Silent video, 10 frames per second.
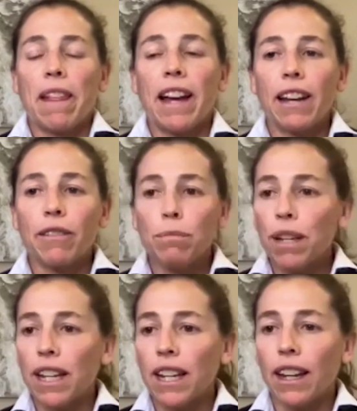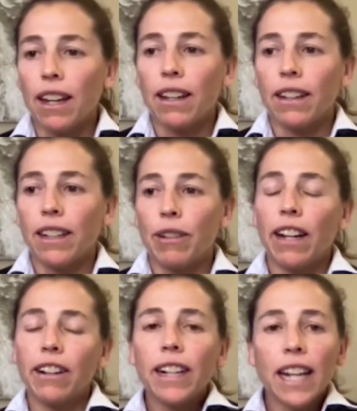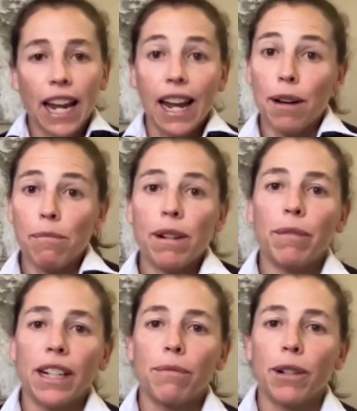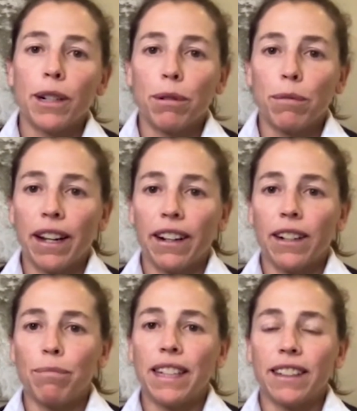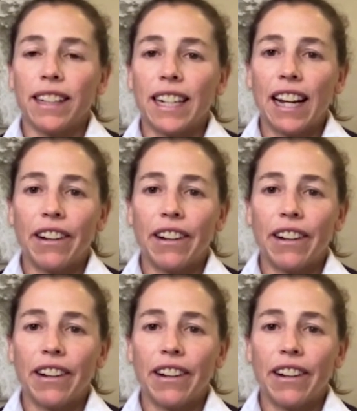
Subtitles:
I already am much more prepared mentally